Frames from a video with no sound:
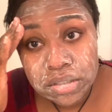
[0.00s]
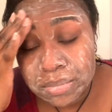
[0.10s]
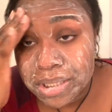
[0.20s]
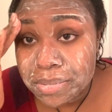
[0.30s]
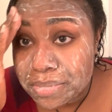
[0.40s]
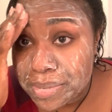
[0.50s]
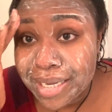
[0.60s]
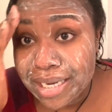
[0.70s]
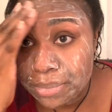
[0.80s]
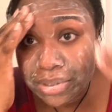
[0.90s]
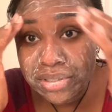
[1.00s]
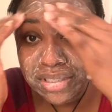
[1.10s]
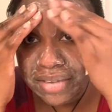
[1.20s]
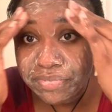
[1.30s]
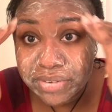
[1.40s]
sometimes my eyebrows
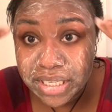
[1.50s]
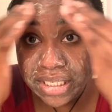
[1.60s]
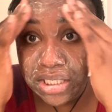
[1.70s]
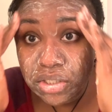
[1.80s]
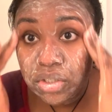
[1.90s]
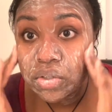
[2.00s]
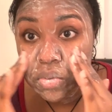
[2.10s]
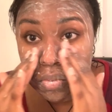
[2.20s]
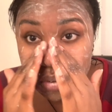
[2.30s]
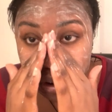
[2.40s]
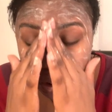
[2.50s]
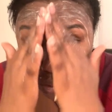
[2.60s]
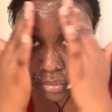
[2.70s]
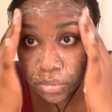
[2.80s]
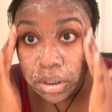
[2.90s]
get flaky too, you
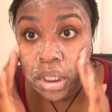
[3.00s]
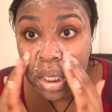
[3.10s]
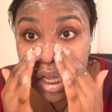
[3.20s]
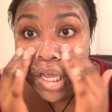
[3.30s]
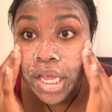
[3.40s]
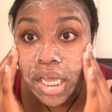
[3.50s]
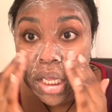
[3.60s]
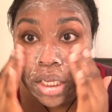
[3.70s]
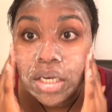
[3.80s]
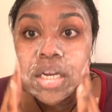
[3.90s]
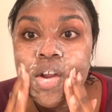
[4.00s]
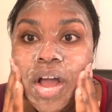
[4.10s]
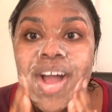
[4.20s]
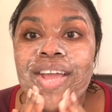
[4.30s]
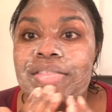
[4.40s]
know? And
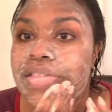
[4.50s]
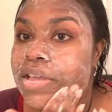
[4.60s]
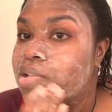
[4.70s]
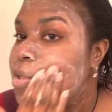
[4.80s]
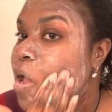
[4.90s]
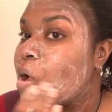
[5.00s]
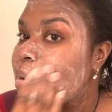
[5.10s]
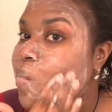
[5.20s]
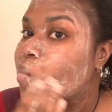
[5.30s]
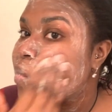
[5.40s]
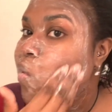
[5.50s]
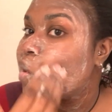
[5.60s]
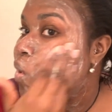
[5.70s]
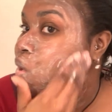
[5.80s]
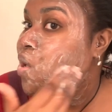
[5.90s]
I think that
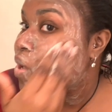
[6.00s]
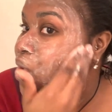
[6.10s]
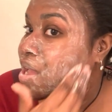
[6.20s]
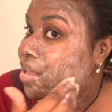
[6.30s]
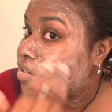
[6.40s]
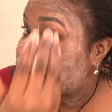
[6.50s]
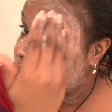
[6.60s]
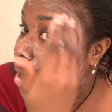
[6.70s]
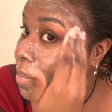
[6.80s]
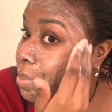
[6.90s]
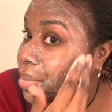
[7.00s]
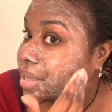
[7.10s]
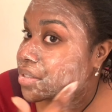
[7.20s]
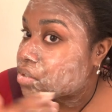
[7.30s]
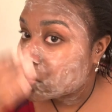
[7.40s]
it's
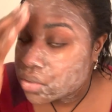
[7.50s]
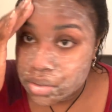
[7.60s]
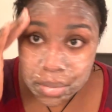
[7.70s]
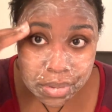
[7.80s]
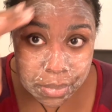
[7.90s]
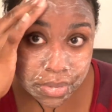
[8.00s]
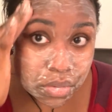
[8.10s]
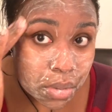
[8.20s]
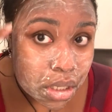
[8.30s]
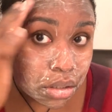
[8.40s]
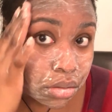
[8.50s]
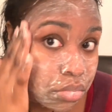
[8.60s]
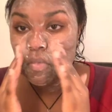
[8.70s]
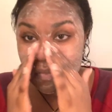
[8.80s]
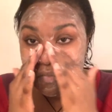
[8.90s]
best to scrub them as well.
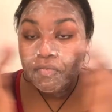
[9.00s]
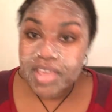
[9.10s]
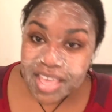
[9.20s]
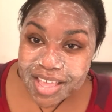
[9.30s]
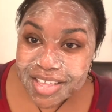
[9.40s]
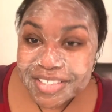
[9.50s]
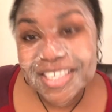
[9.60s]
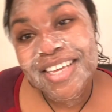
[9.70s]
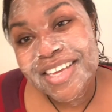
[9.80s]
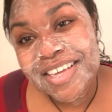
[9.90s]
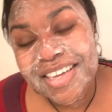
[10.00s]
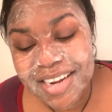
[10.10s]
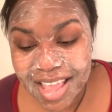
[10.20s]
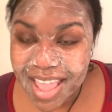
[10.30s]
Feels good,